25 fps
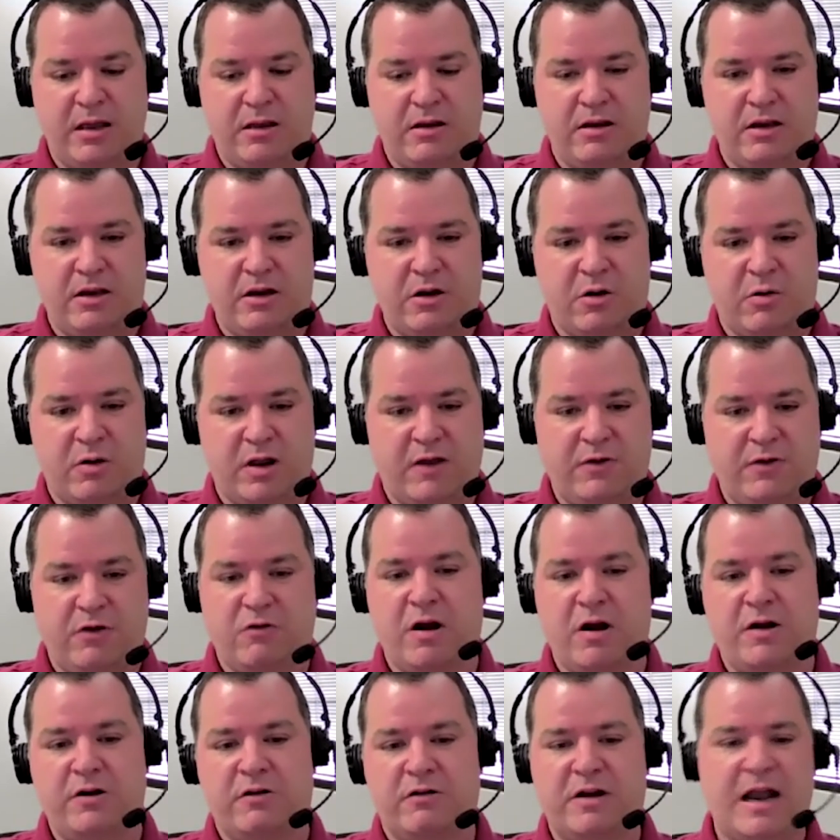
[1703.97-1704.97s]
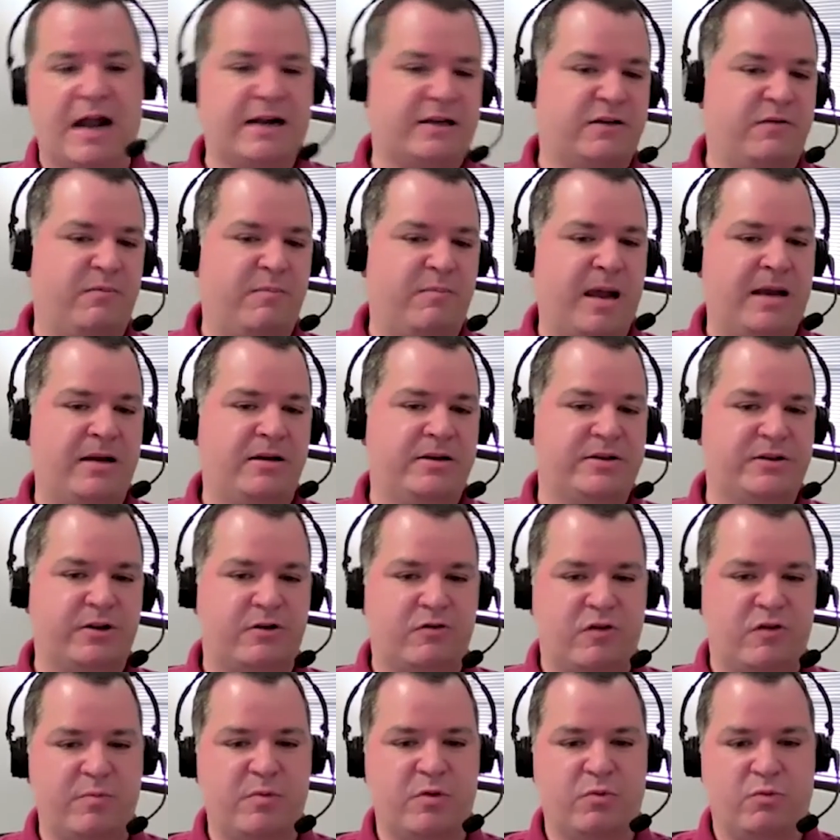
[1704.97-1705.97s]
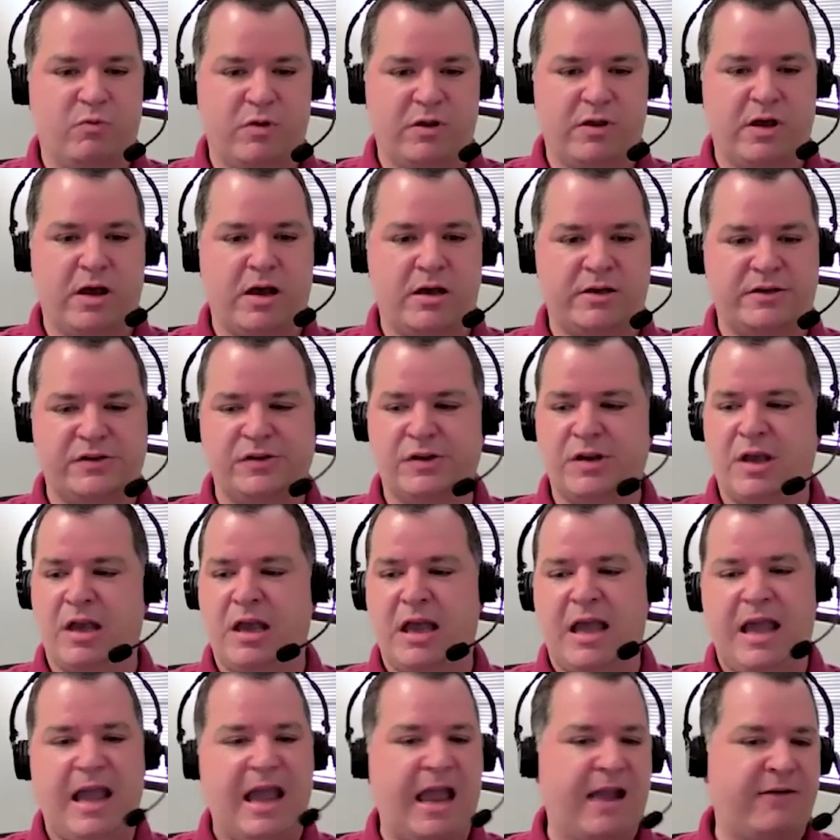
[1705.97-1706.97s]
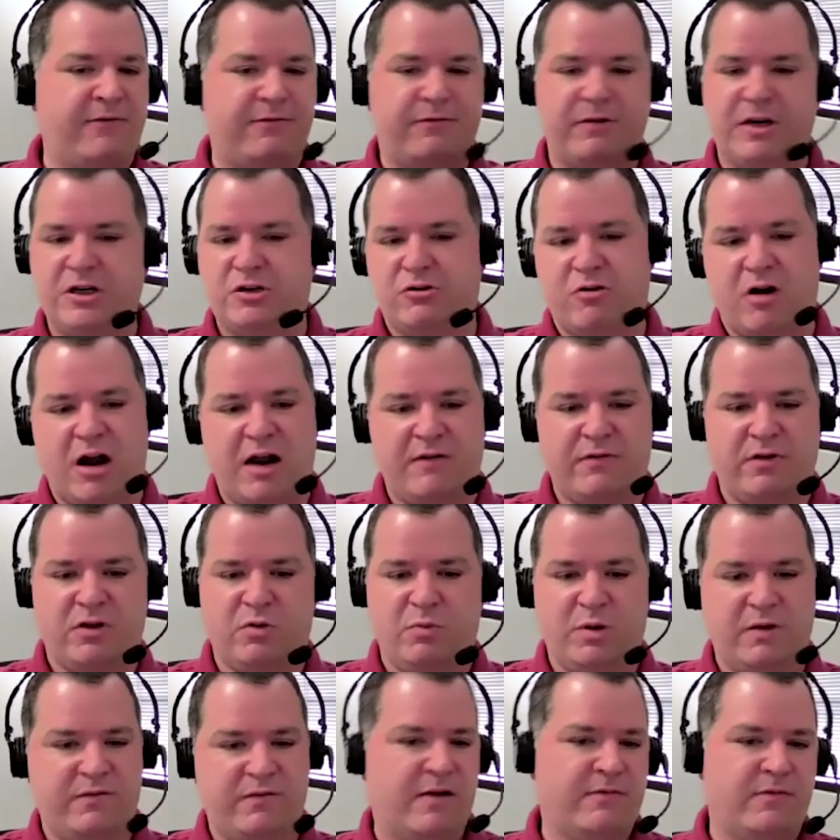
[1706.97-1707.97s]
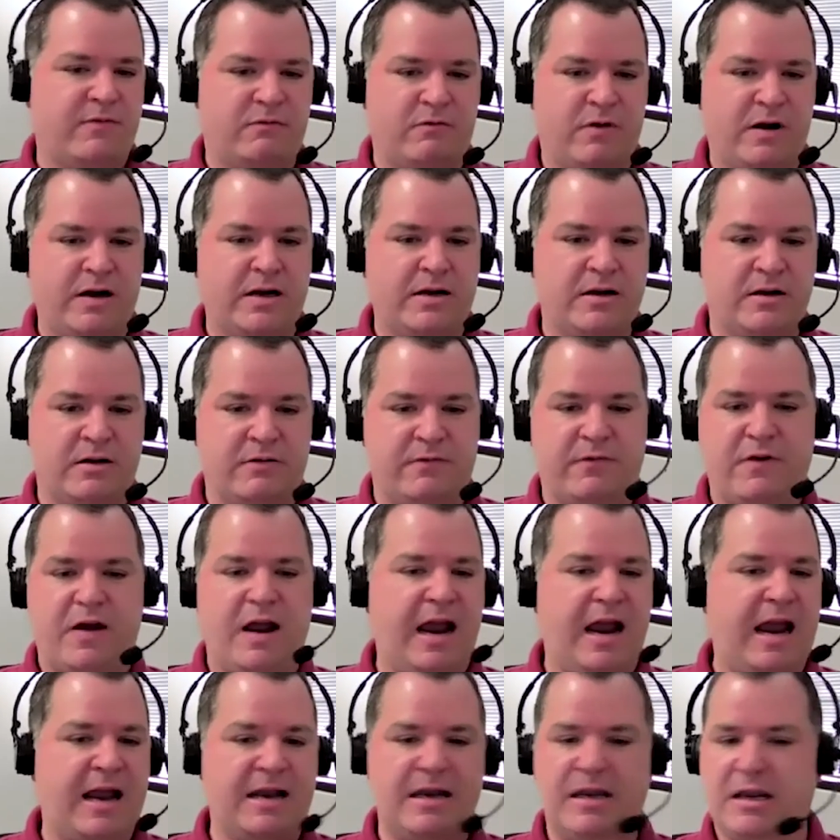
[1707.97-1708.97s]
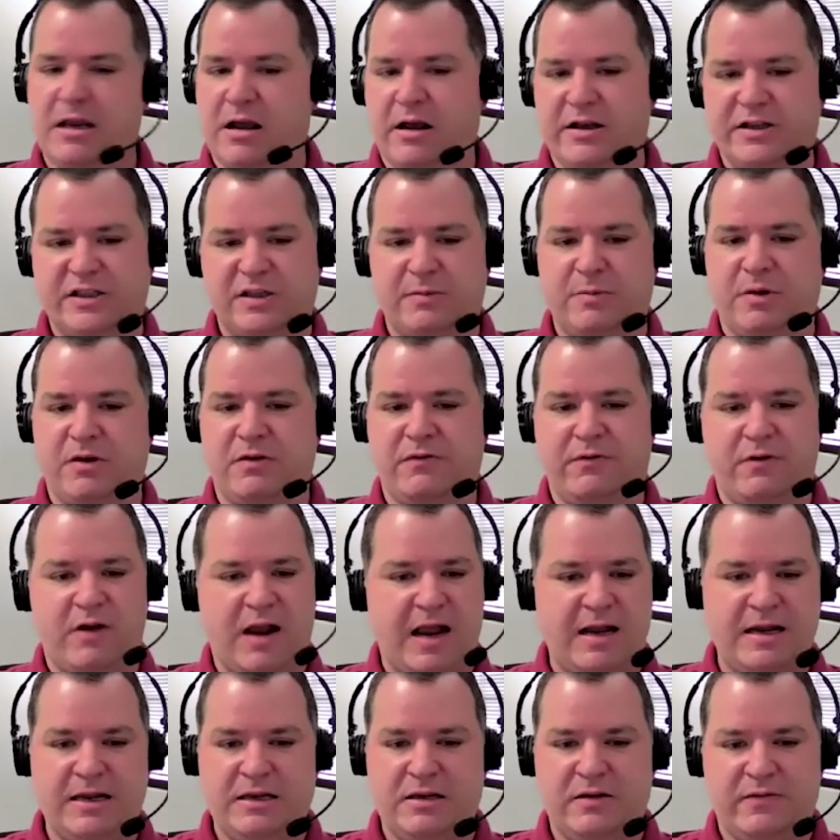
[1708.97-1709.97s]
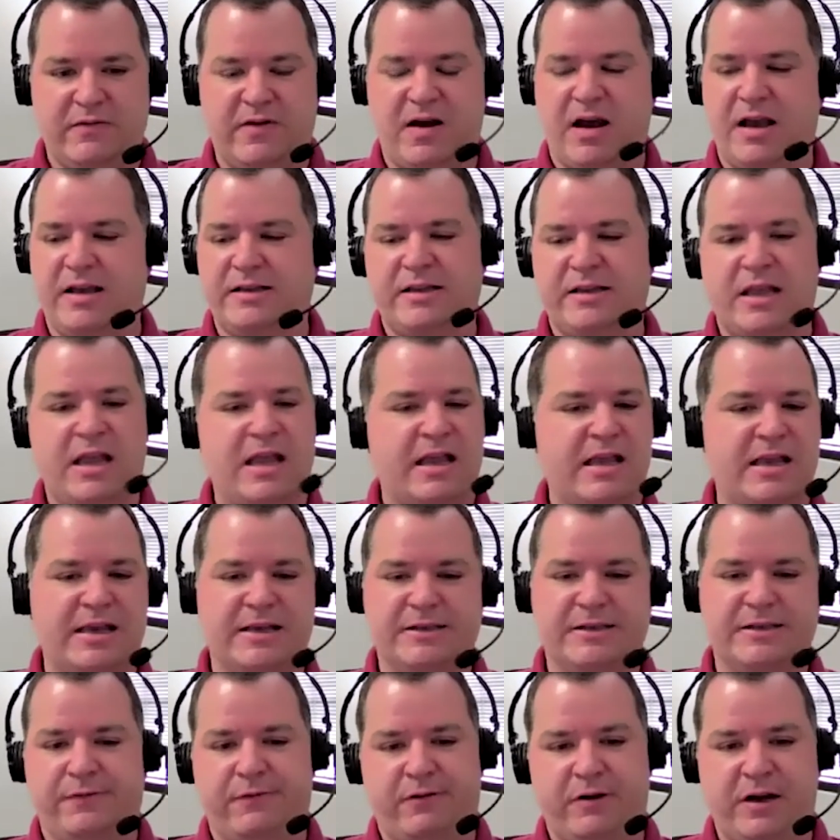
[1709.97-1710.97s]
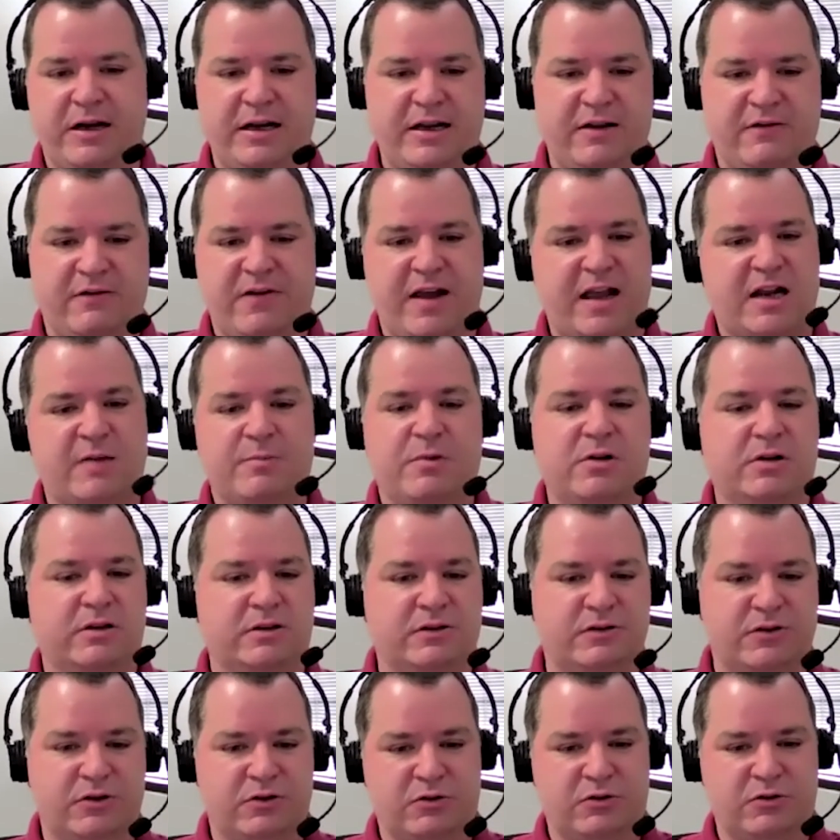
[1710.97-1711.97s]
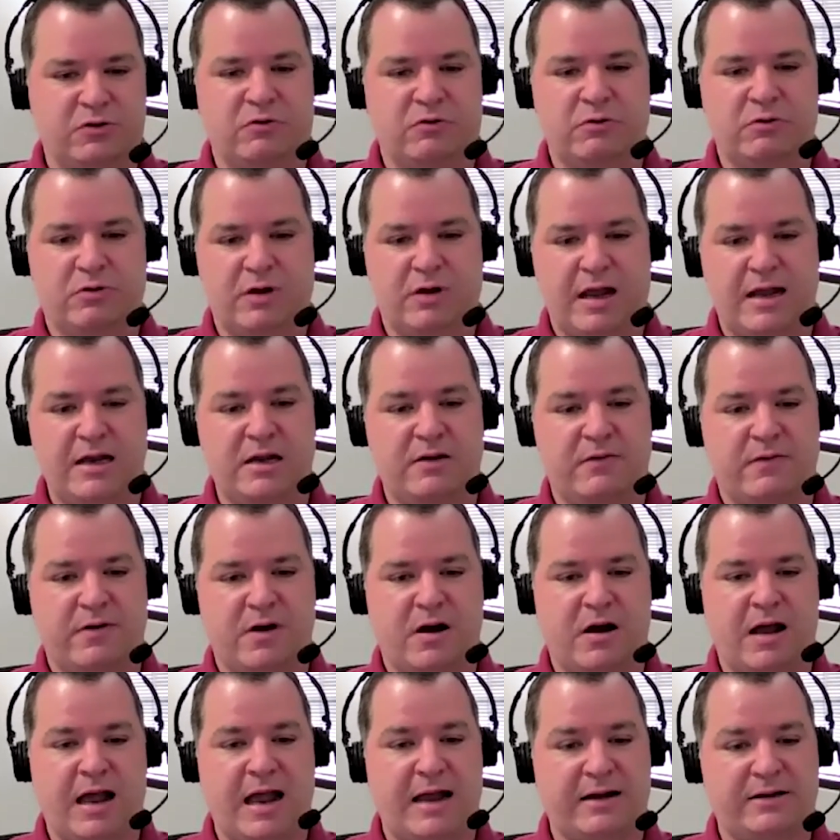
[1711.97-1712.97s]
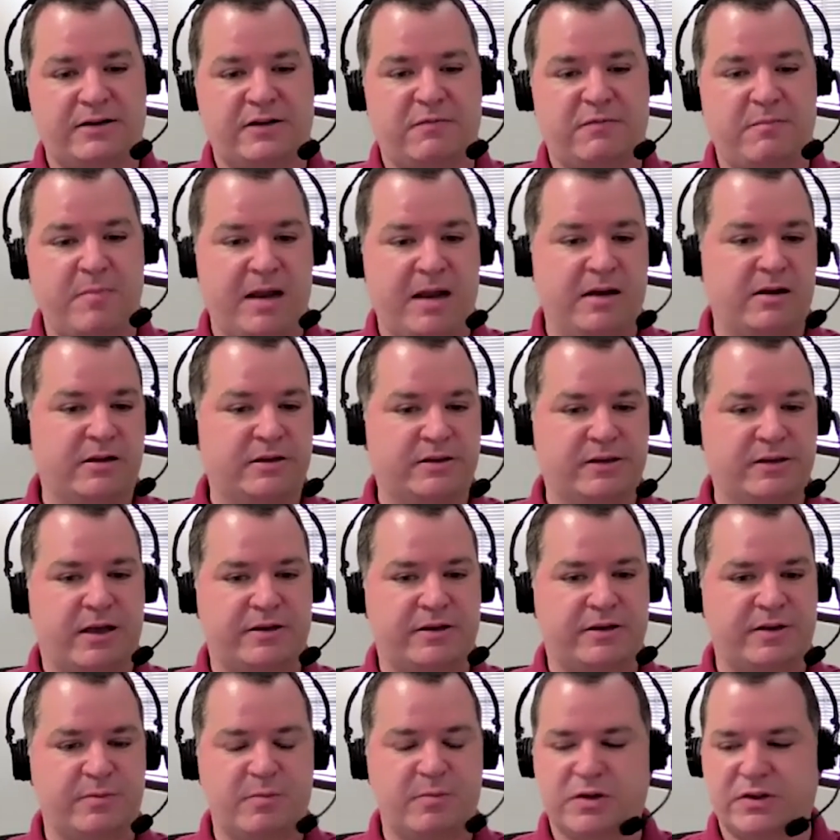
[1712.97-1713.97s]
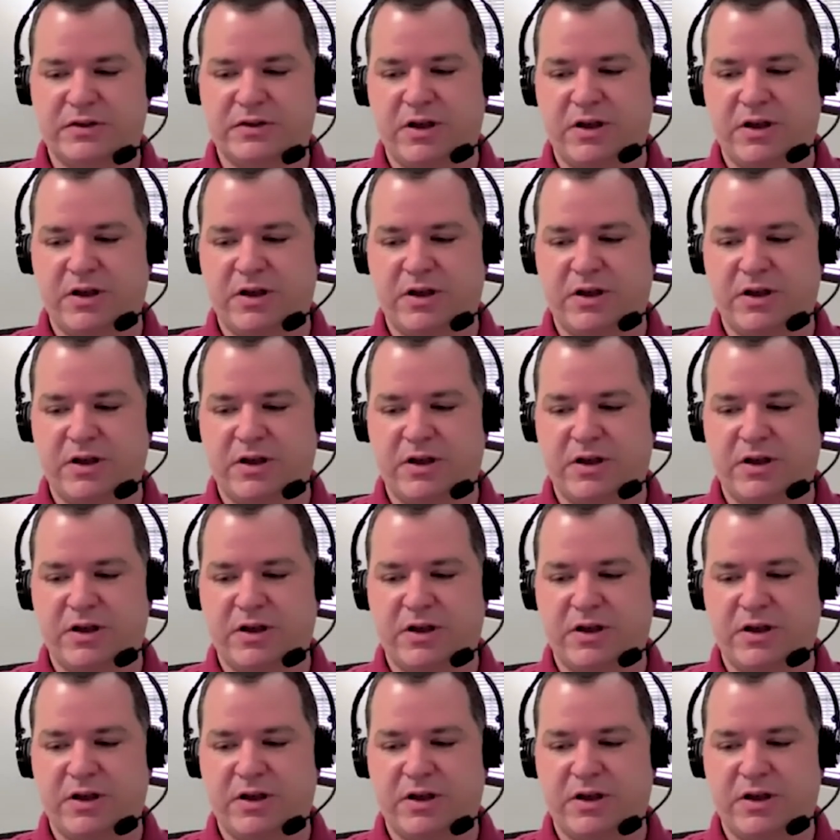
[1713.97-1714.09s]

if you're under an active maintenance agreement with us, every driver that we've ever written for any customer, for any device, is freely available to any of our active maintenance customers.